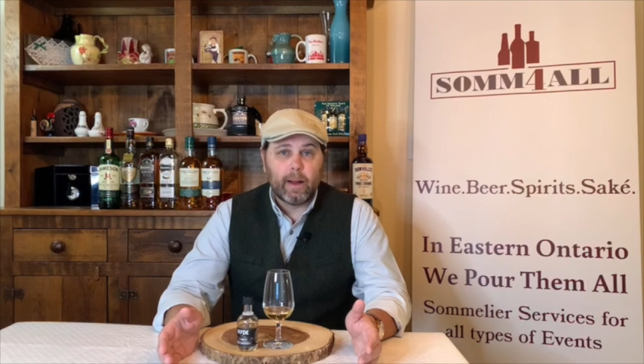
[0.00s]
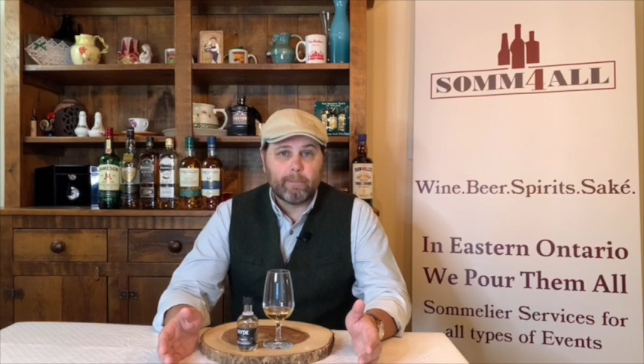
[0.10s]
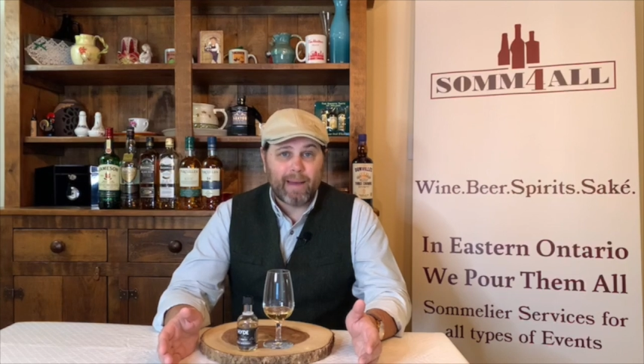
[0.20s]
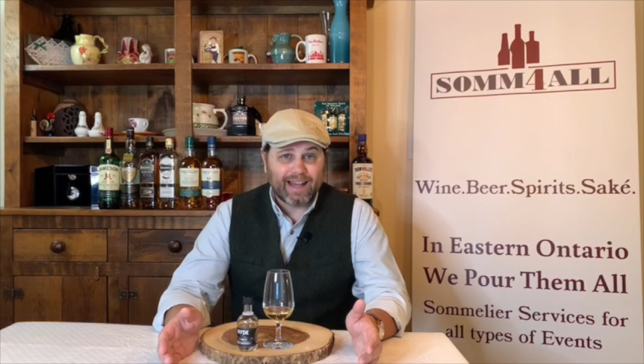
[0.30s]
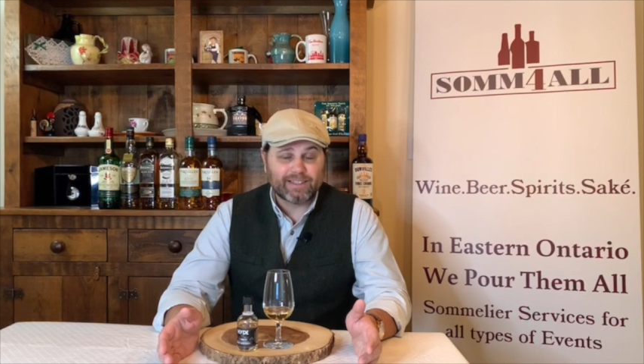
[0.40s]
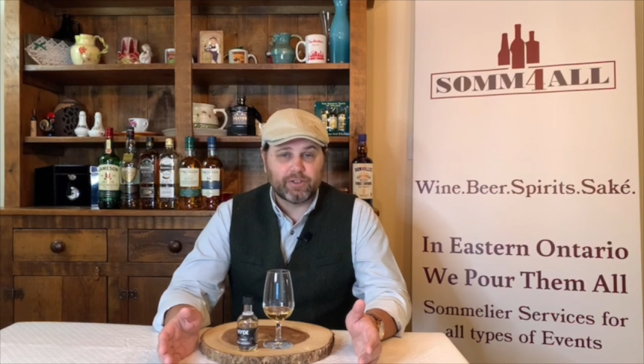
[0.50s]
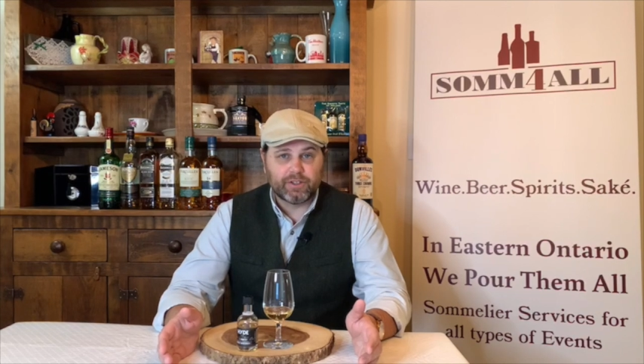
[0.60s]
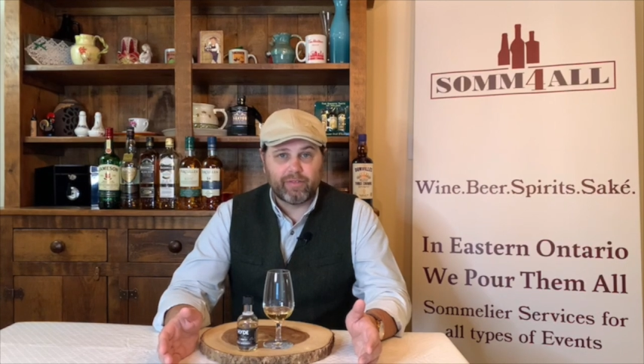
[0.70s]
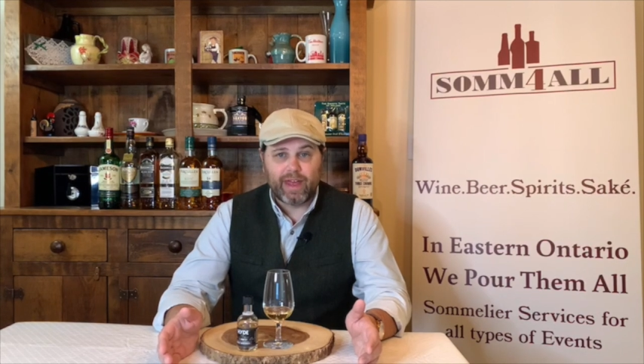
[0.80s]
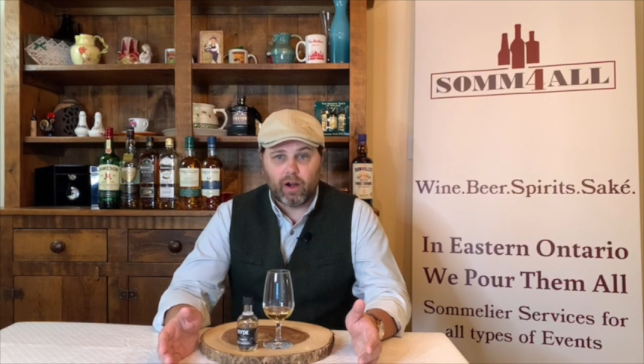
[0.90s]
masters
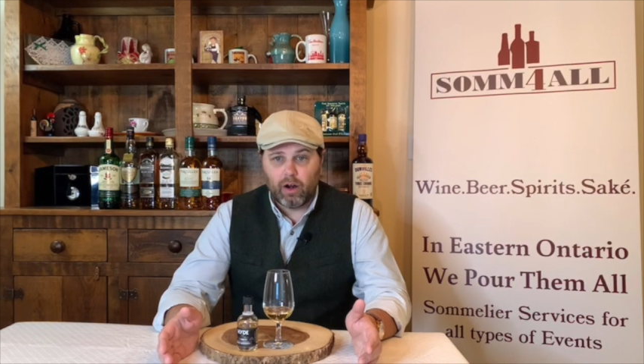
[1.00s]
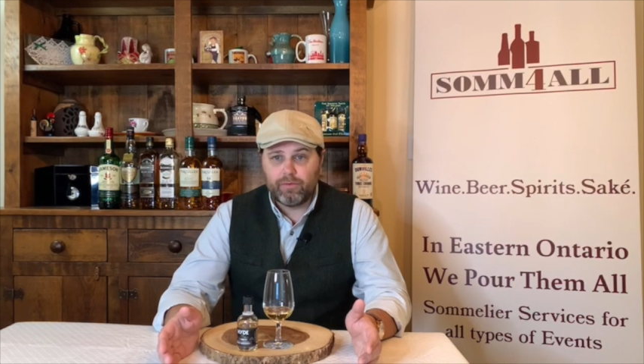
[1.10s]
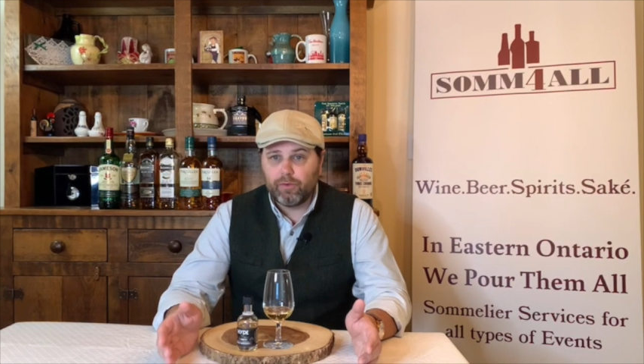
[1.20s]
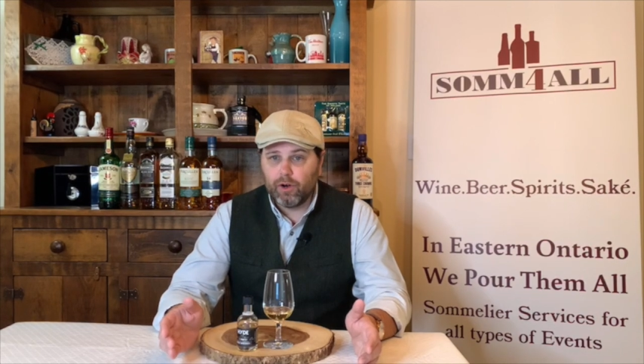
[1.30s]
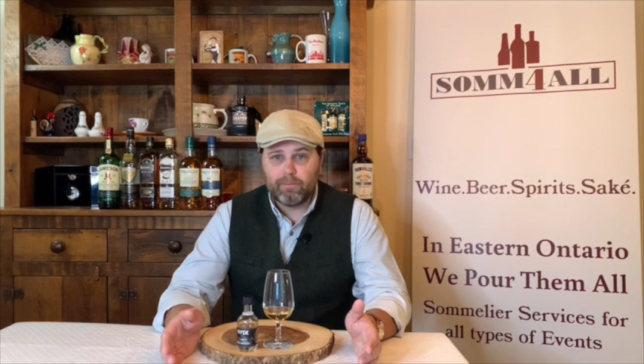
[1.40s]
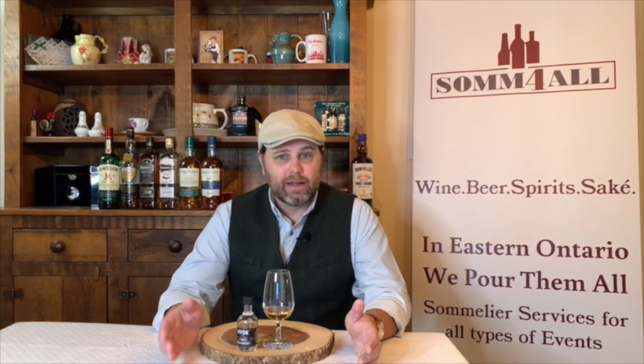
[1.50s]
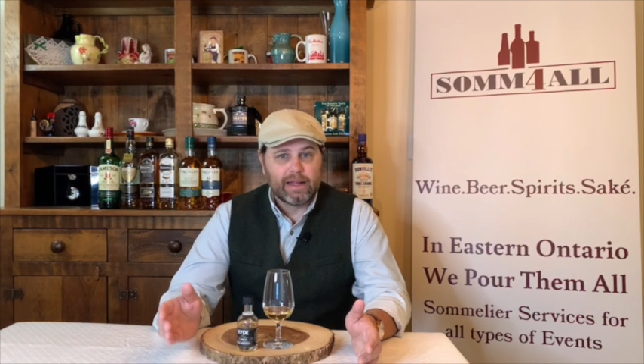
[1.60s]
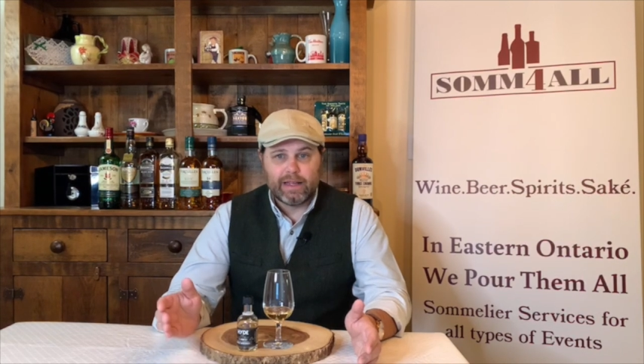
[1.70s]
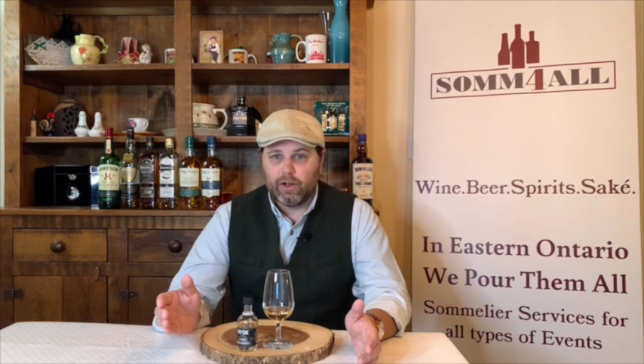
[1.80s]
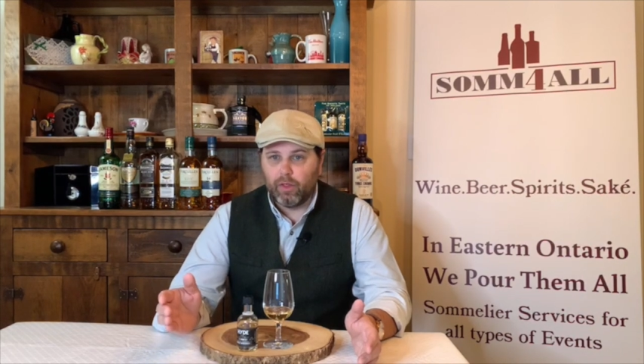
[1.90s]
of that art form,
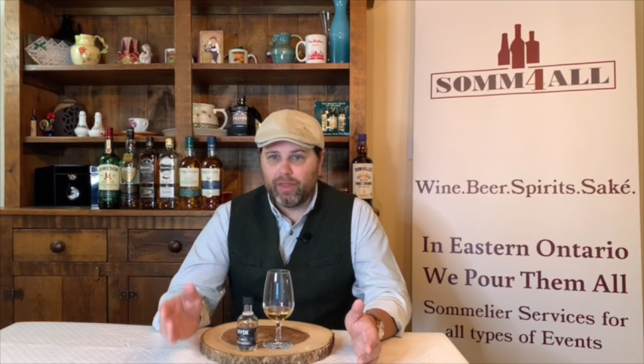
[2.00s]
you know,